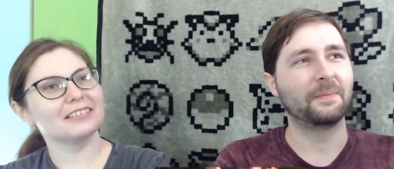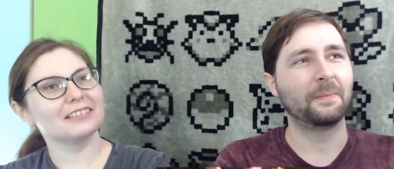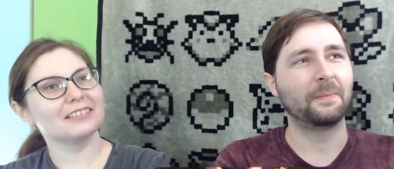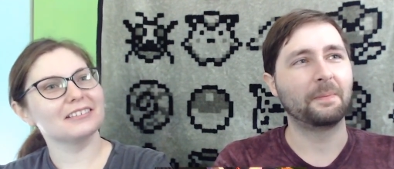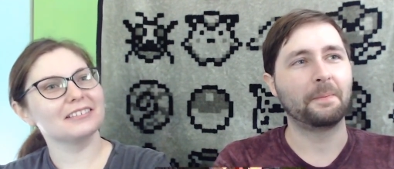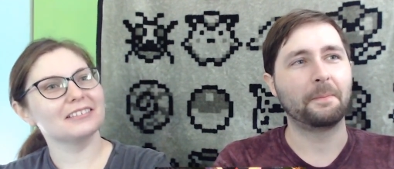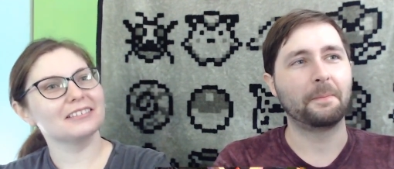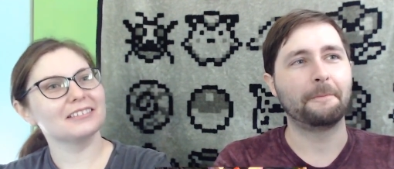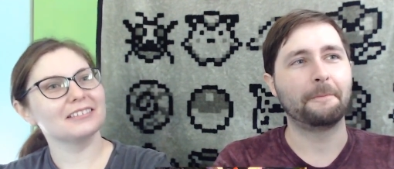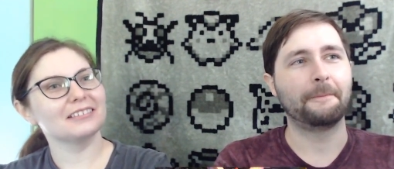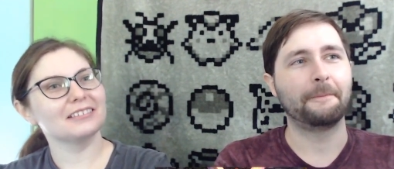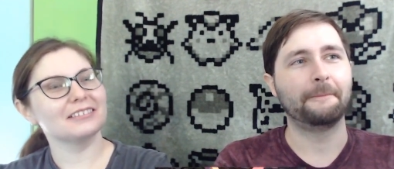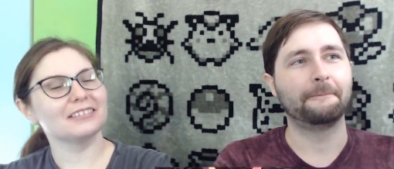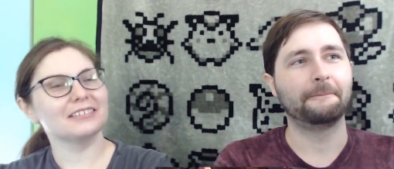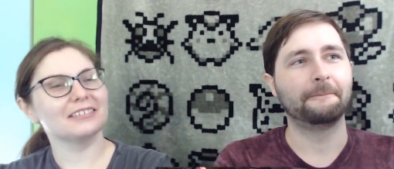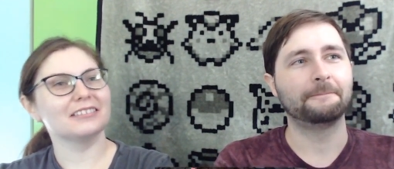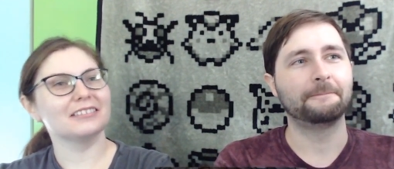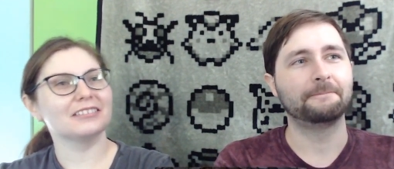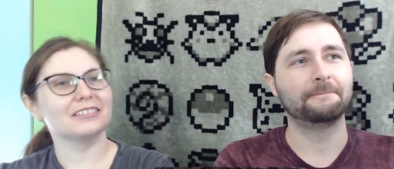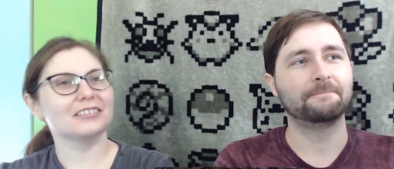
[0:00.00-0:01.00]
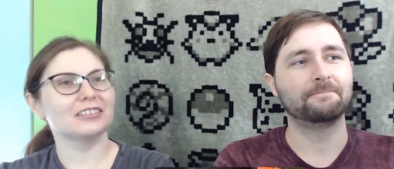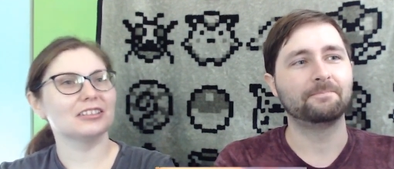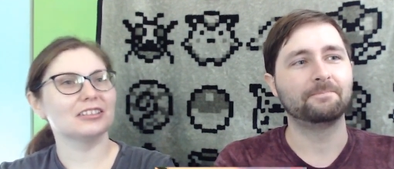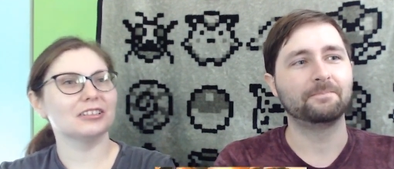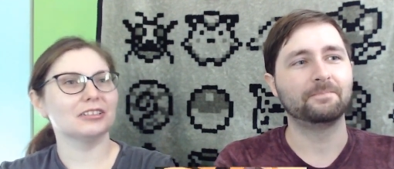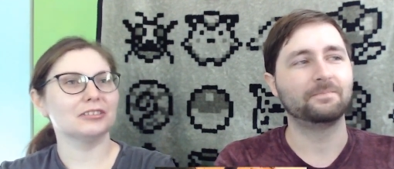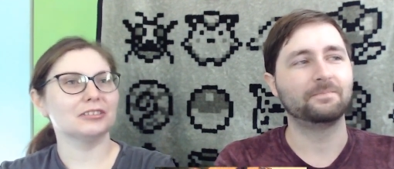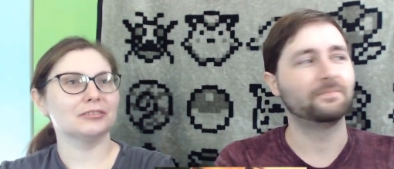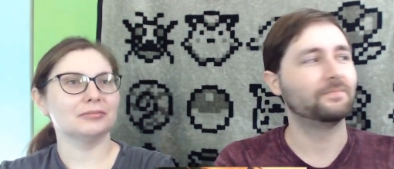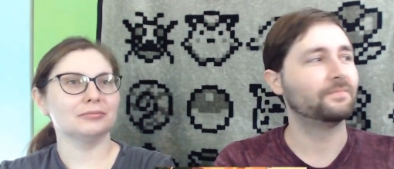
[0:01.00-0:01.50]

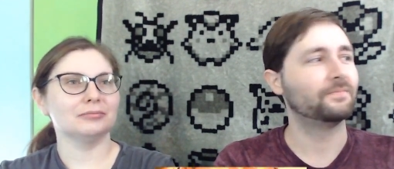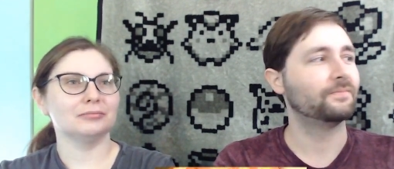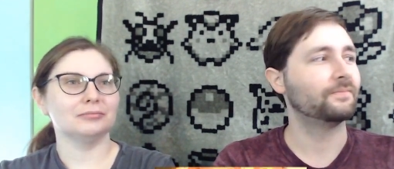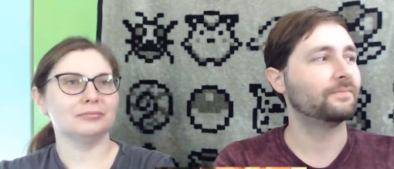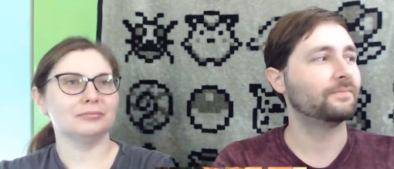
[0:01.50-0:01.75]
(no one is talking)